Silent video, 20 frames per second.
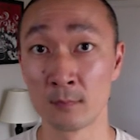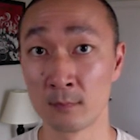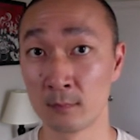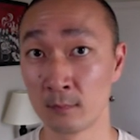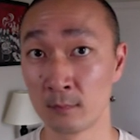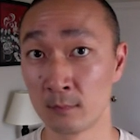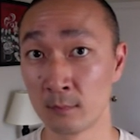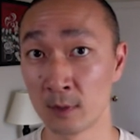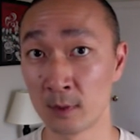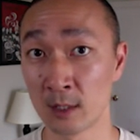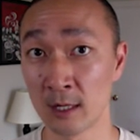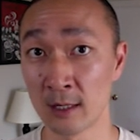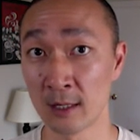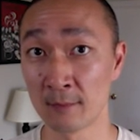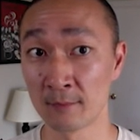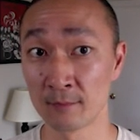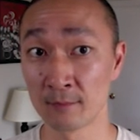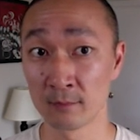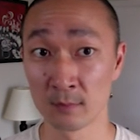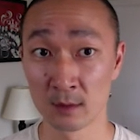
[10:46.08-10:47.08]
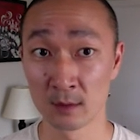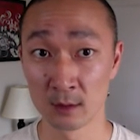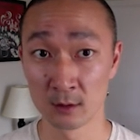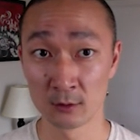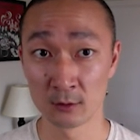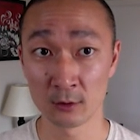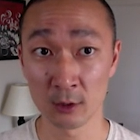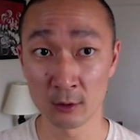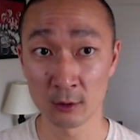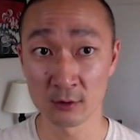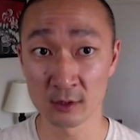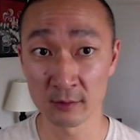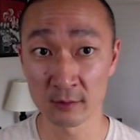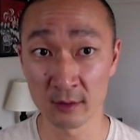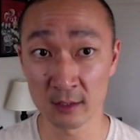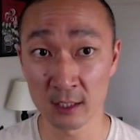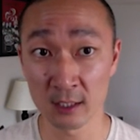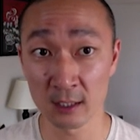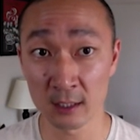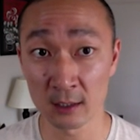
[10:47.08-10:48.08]
Okay, toes of the
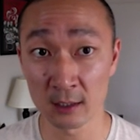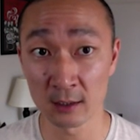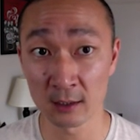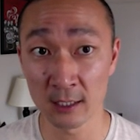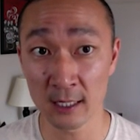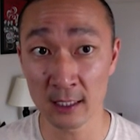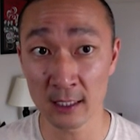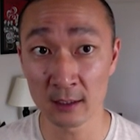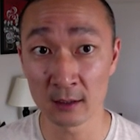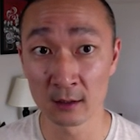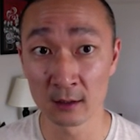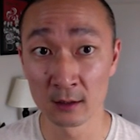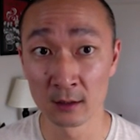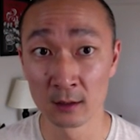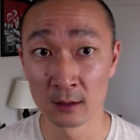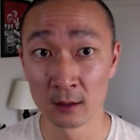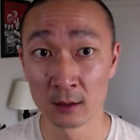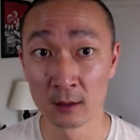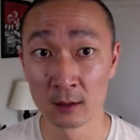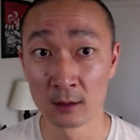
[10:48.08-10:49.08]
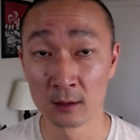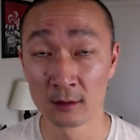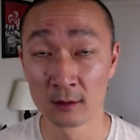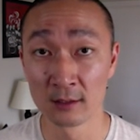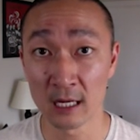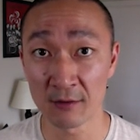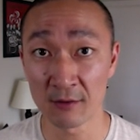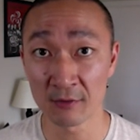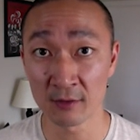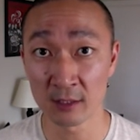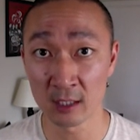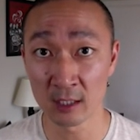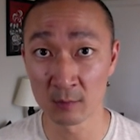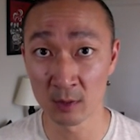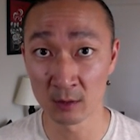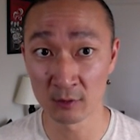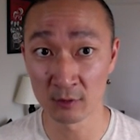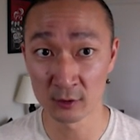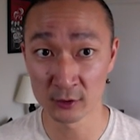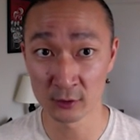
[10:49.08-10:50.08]
kicking leg, definitely
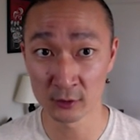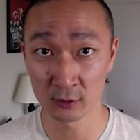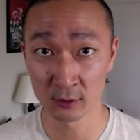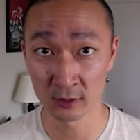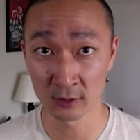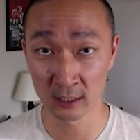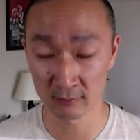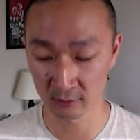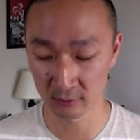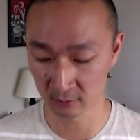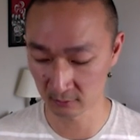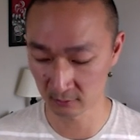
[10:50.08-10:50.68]
above her shoulder level.